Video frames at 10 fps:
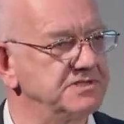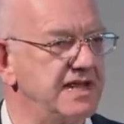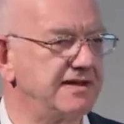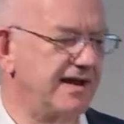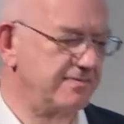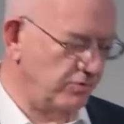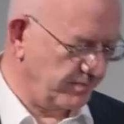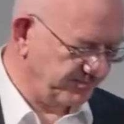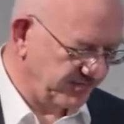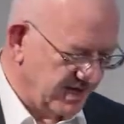a dead animal,
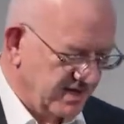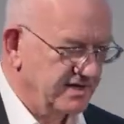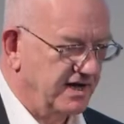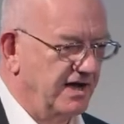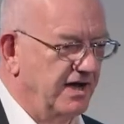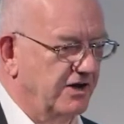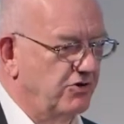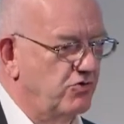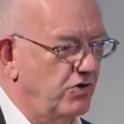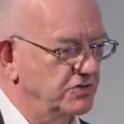
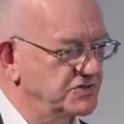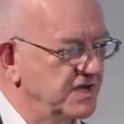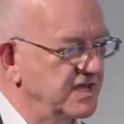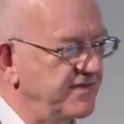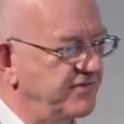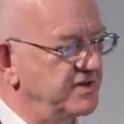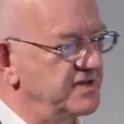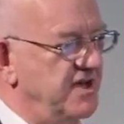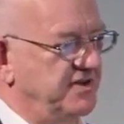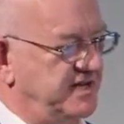across a given
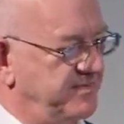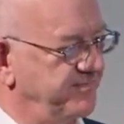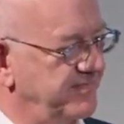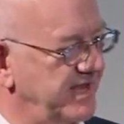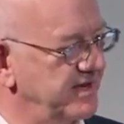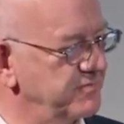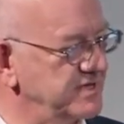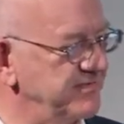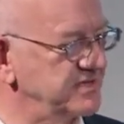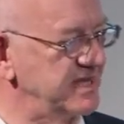line. And
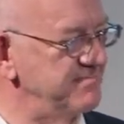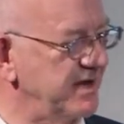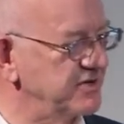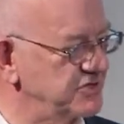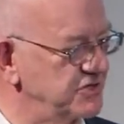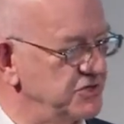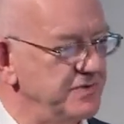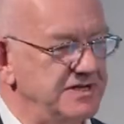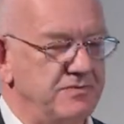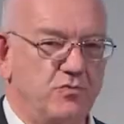whichever team managed to do
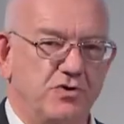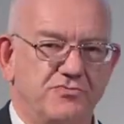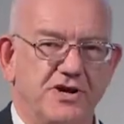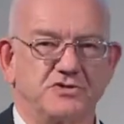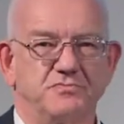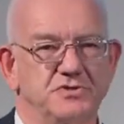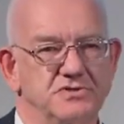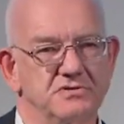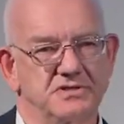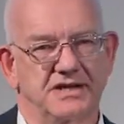it in one direction
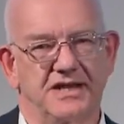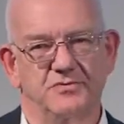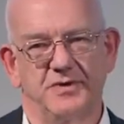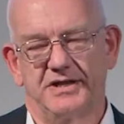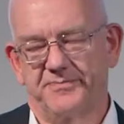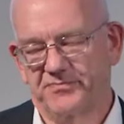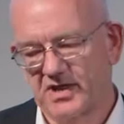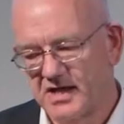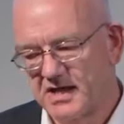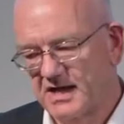was declared the winner.
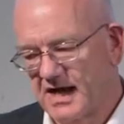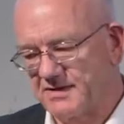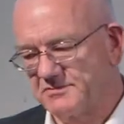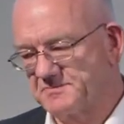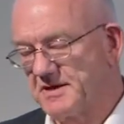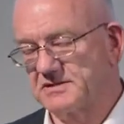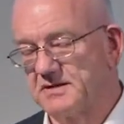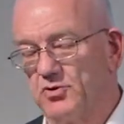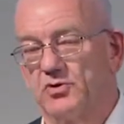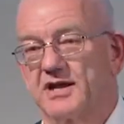And it was basically
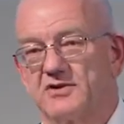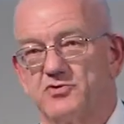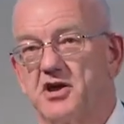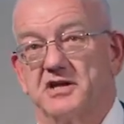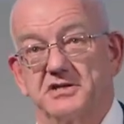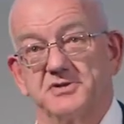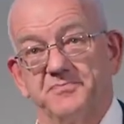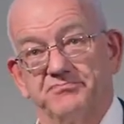more like a riot.